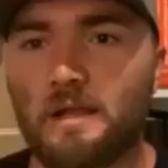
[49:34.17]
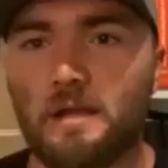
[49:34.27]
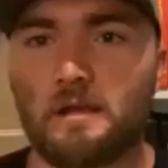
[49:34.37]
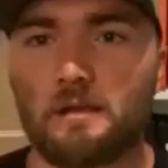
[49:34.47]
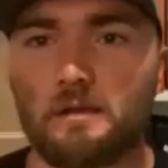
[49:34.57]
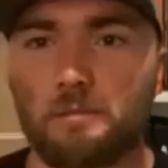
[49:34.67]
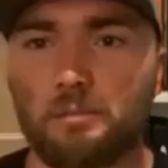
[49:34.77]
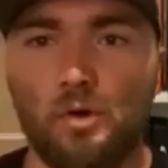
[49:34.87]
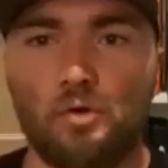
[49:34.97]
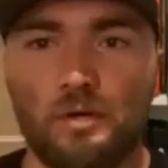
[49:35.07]
of
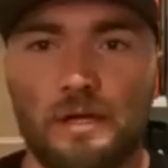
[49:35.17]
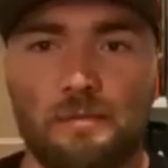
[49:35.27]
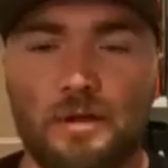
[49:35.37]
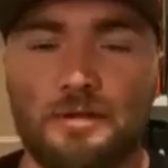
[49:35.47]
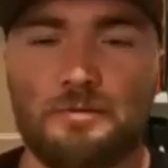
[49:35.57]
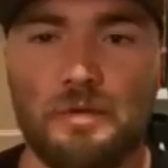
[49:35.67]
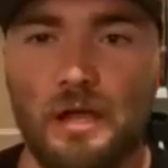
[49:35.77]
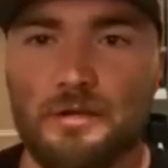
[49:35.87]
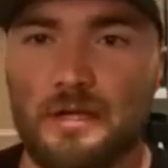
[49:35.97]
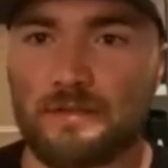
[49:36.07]
program are you
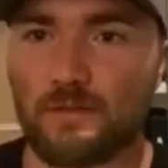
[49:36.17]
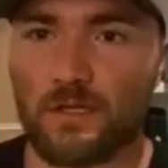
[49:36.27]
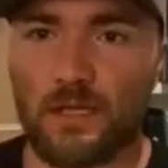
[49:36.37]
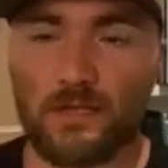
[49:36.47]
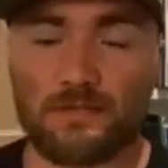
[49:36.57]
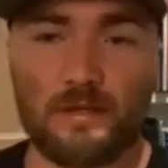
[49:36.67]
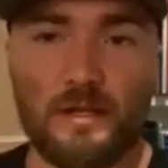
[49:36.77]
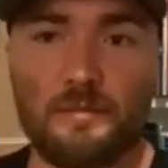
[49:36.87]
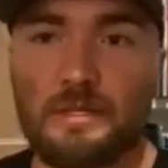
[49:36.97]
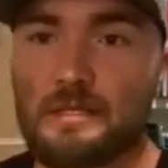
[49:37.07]
are you guys looking at? Is there
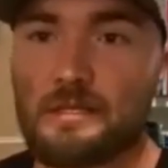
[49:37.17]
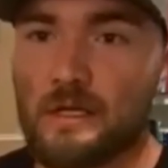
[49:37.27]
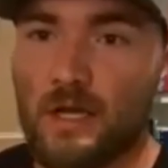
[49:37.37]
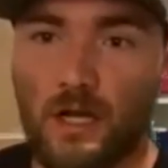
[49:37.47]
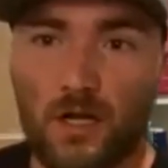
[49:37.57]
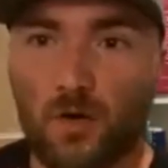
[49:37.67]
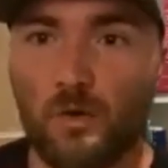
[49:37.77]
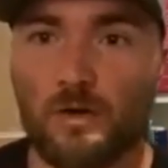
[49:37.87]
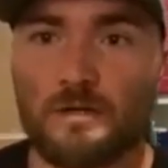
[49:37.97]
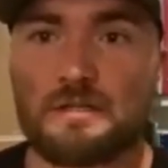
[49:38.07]
going to be a
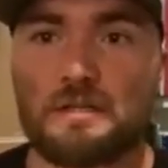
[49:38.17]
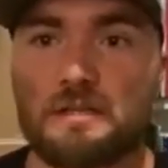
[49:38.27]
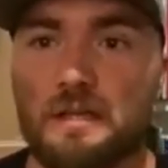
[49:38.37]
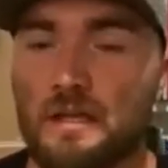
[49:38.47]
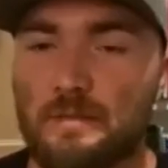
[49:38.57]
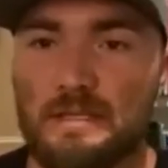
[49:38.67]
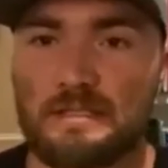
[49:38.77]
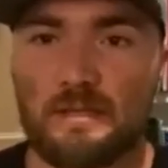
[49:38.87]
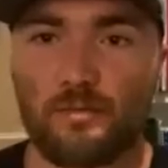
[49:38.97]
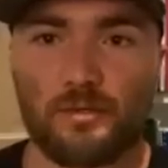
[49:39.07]
course? Is it going to be
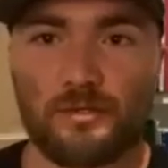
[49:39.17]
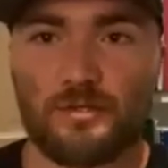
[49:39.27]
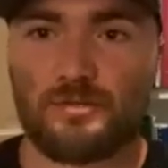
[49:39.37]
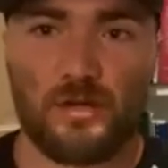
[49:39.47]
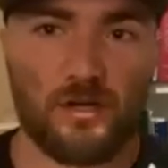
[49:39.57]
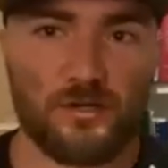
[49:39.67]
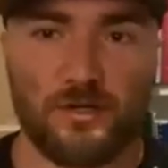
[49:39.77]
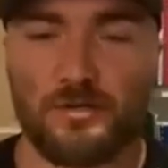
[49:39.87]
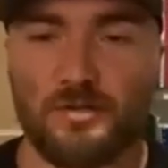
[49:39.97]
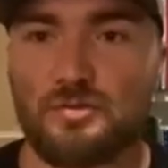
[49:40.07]
similar to
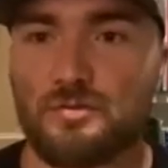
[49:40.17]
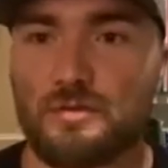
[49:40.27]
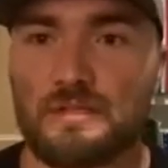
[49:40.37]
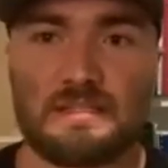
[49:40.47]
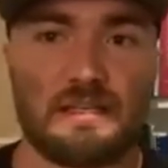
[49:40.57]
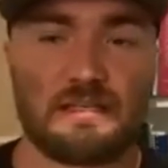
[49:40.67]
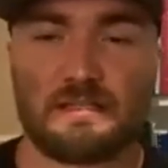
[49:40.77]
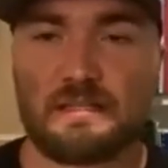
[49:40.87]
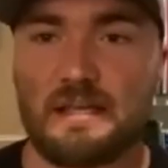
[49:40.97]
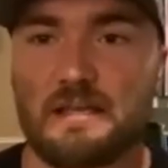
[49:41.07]
structure to the
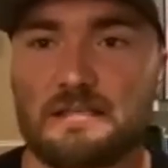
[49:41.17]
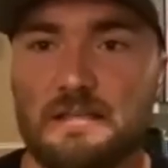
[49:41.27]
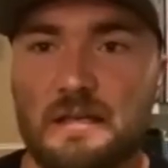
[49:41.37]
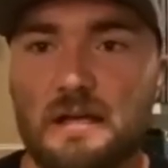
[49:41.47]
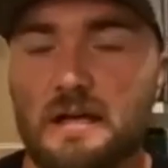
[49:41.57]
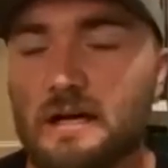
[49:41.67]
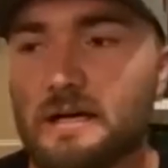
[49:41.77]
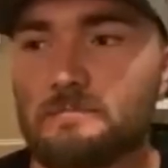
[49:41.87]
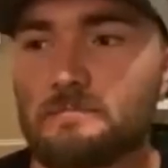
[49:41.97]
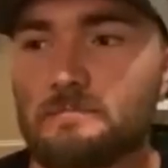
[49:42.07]
CSCS?
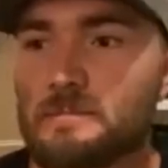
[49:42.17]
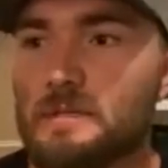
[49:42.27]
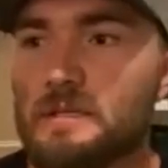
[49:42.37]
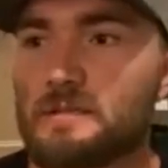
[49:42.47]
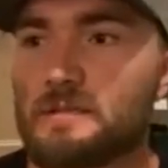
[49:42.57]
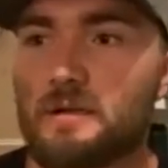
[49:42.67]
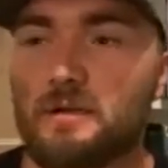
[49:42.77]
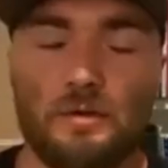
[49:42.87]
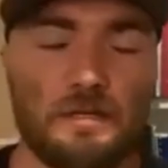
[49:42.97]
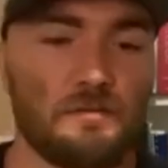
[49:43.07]
Um, is there
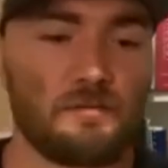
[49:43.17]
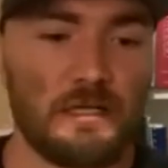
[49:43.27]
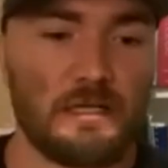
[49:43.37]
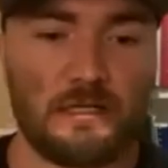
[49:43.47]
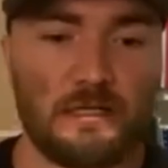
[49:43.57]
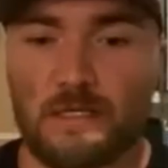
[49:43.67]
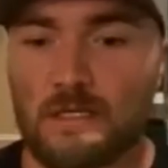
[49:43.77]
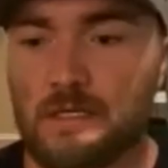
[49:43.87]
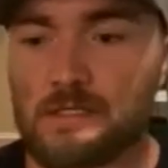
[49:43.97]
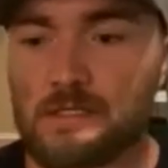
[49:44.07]
going to be,
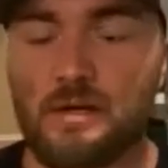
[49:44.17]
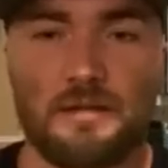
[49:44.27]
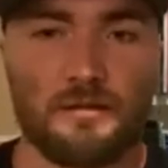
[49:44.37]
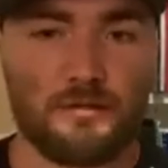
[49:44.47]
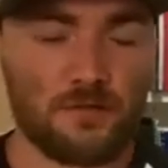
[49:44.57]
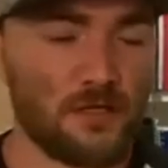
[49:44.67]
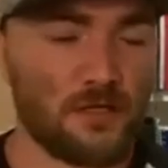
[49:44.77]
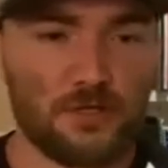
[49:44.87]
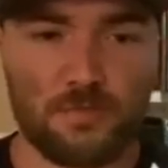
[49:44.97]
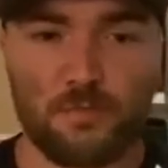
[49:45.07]
you know, I know you, t-
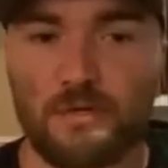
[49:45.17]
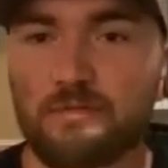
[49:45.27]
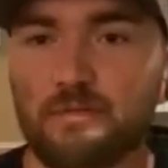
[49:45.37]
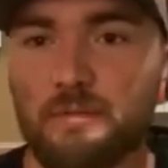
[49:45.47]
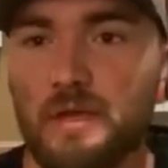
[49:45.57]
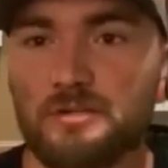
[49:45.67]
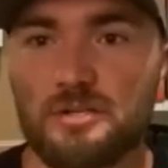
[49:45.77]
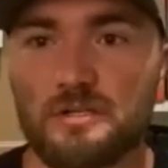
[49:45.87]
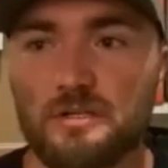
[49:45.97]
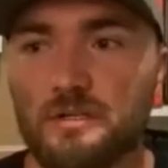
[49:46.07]
you just briefly
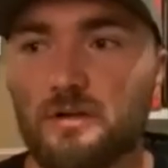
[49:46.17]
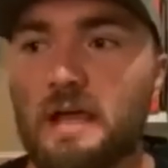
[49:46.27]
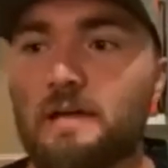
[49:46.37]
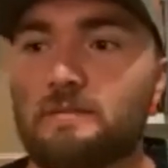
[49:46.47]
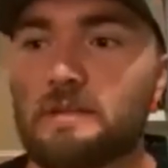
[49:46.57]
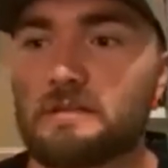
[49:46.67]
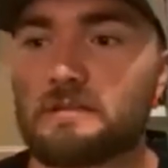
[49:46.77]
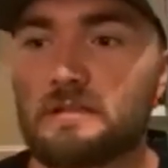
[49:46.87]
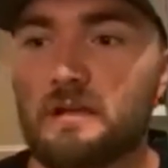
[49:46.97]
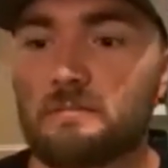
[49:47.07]
mentioned, you know, having
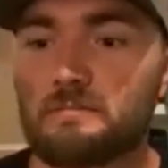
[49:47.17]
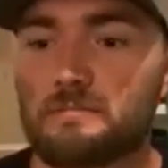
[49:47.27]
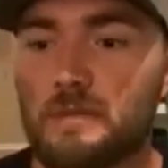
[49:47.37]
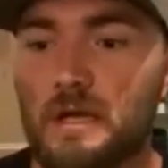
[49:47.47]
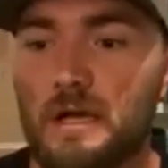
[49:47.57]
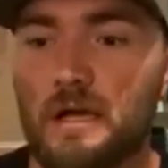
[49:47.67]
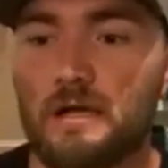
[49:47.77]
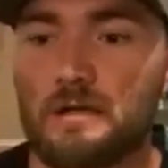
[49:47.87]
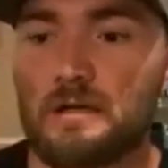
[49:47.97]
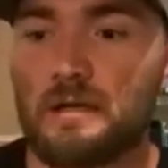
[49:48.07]
some uh,
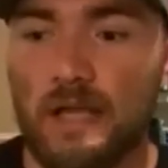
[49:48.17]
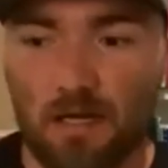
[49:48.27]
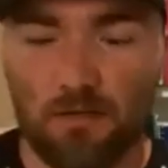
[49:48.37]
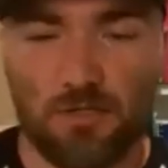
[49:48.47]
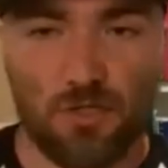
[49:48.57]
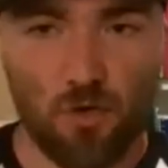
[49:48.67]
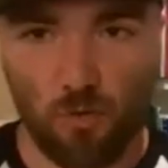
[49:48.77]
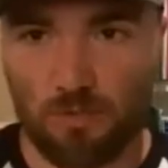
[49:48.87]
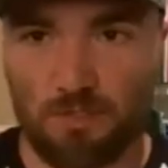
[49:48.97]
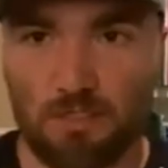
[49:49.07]
college
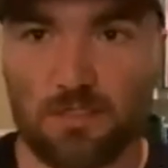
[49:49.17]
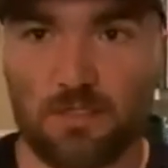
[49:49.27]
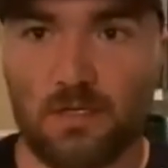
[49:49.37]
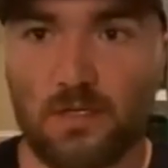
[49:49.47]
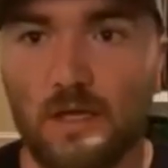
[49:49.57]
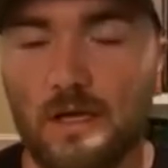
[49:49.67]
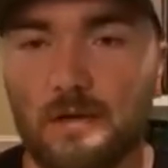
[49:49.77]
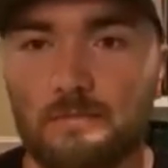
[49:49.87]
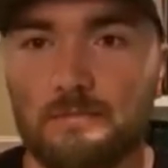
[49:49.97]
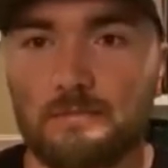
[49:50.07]
courses
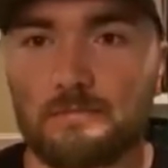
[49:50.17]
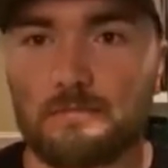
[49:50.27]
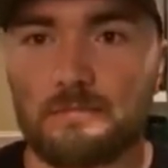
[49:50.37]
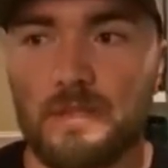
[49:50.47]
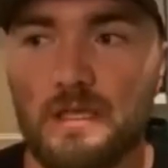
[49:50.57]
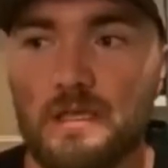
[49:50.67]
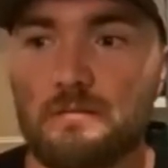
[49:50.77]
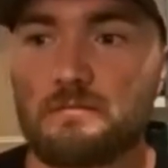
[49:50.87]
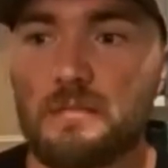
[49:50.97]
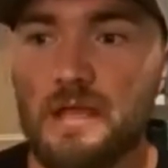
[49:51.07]
um, that
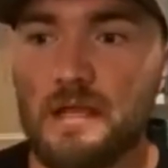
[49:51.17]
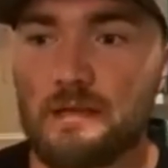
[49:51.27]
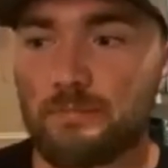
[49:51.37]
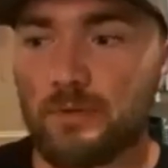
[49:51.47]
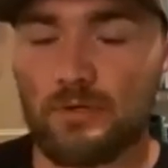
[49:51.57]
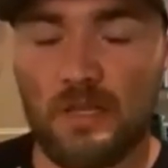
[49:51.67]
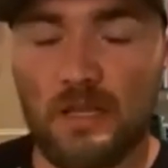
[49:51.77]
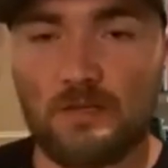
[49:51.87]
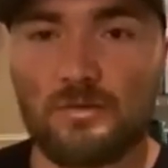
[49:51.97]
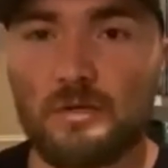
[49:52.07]
may
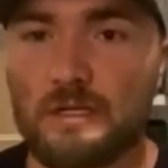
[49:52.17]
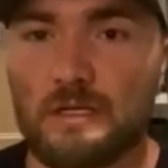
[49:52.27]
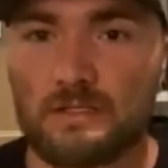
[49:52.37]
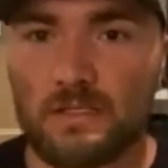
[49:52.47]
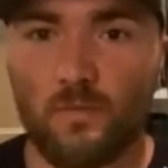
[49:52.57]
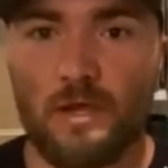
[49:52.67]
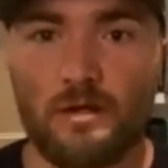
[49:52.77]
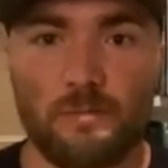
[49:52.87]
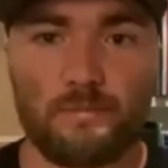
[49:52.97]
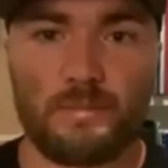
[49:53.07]
pertain to it in some way
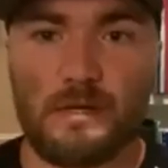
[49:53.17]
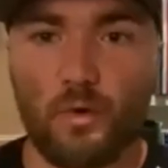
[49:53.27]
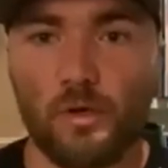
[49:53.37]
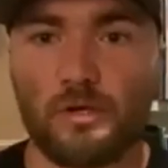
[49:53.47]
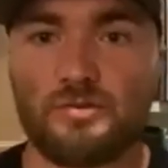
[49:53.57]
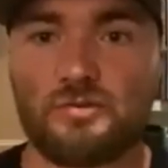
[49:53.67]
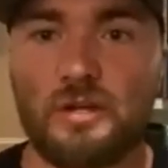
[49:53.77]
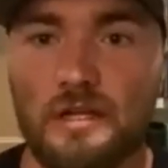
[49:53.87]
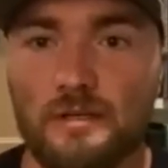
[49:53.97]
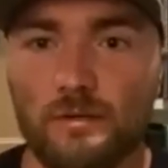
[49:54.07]
or be
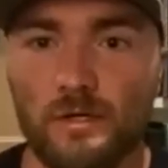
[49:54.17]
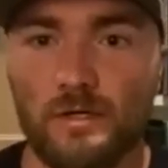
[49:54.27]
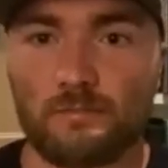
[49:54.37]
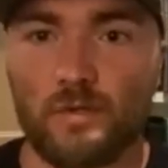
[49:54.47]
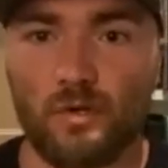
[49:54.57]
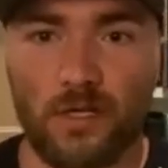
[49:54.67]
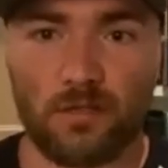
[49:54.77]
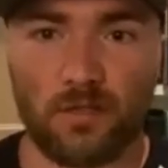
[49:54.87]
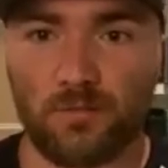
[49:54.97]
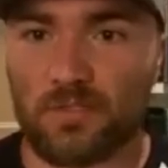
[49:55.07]
orchestrated or
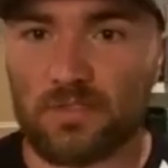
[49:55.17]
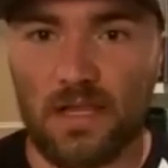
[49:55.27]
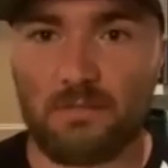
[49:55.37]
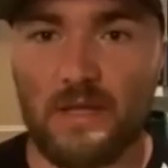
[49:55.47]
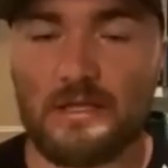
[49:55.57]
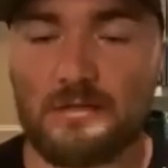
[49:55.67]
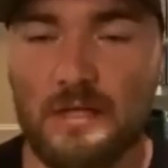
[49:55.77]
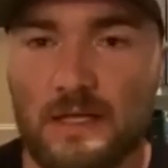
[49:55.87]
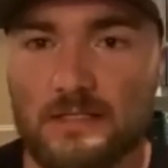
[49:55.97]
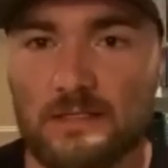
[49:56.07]
curriculum designed by you
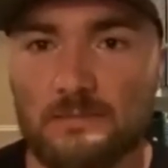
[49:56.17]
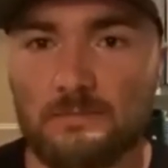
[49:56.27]
guys?